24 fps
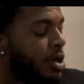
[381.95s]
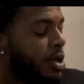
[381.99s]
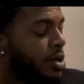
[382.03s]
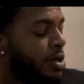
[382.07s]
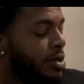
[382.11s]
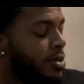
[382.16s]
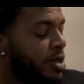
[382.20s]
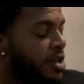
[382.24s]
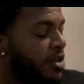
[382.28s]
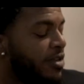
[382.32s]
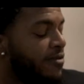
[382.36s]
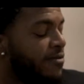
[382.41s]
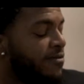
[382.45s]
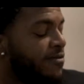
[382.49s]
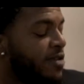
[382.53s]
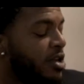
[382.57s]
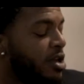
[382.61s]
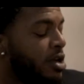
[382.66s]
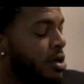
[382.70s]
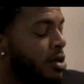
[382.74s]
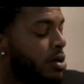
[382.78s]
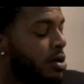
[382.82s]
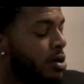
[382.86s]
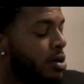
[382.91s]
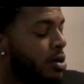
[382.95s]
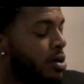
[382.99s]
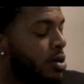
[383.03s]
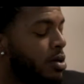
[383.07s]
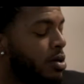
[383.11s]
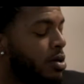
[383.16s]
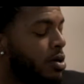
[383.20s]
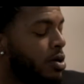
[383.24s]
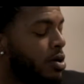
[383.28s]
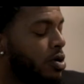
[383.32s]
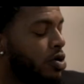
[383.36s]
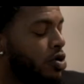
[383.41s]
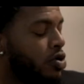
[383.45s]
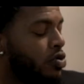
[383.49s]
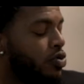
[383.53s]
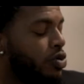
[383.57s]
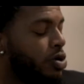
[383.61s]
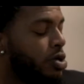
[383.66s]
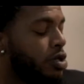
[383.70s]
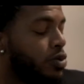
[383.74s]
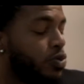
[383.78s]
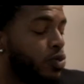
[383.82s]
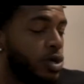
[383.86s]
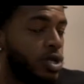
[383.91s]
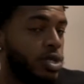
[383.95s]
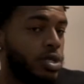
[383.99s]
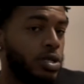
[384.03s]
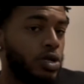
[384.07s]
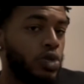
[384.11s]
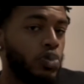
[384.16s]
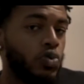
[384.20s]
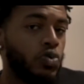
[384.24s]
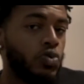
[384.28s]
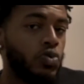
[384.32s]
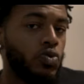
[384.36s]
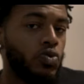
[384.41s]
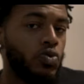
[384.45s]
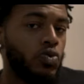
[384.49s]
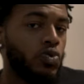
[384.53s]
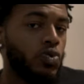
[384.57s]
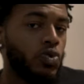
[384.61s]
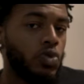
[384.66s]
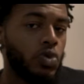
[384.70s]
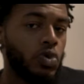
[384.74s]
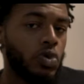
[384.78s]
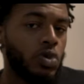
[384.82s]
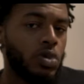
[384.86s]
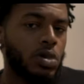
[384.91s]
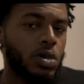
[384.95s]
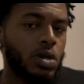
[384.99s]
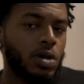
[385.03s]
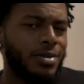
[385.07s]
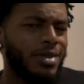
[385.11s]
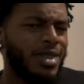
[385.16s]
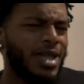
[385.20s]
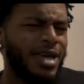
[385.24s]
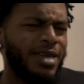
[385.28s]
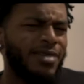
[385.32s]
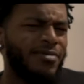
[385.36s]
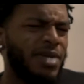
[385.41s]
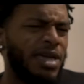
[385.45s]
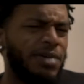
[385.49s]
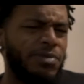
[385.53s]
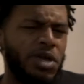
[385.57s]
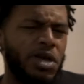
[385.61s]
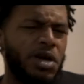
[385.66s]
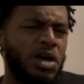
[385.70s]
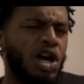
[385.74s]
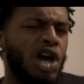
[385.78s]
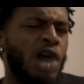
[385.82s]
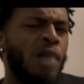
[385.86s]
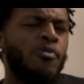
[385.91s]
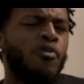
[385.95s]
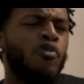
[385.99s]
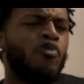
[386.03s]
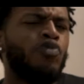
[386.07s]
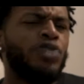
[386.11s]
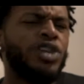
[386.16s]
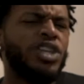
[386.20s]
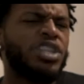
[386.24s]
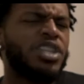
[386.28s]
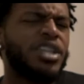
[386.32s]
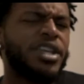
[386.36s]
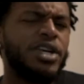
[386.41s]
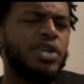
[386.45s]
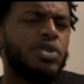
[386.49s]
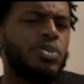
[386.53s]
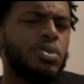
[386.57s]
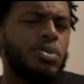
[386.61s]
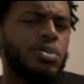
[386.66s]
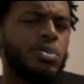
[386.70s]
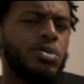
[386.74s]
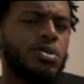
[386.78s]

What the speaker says: the event was switched to like maybe a couple weeks later.